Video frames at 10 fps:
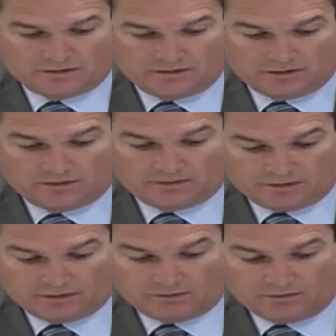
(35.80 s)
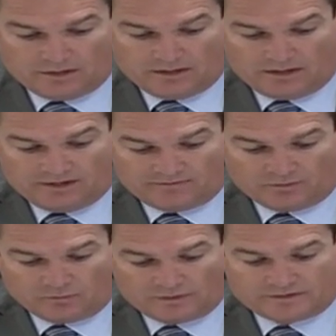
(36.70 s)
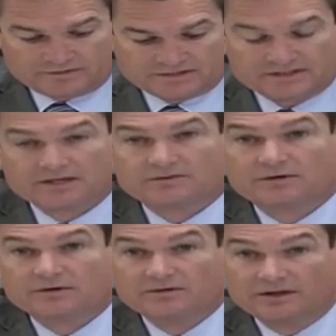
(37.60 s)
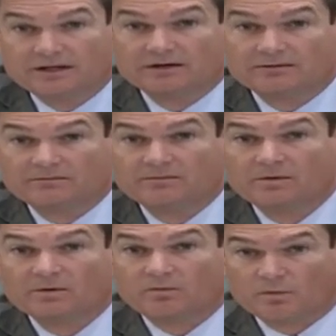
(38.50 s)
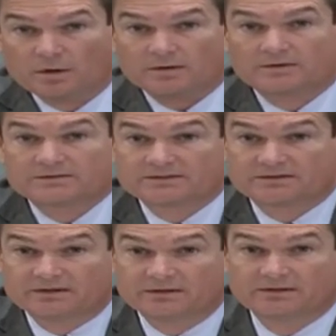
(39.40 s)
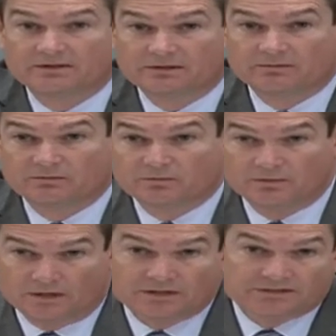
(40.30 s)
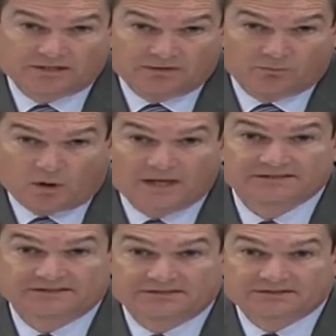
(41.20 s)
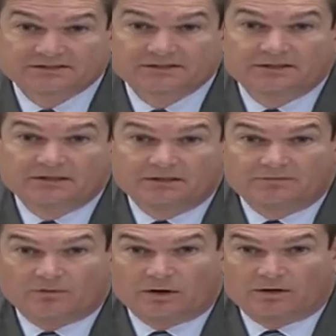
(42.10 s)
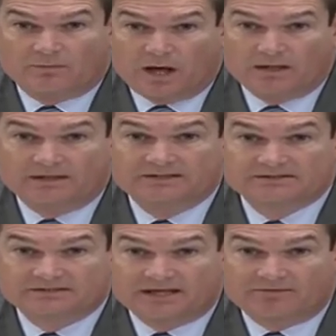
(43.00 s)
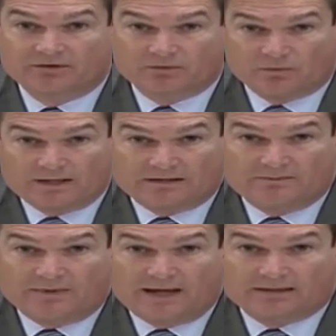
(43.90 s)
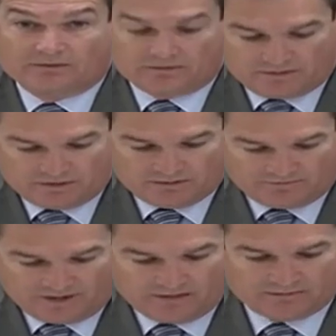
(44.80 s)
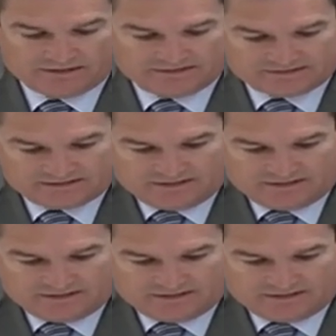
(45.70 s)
if you're one of those 610 workers, the reduction in prices for our commodities is having a direct impact on them and their families.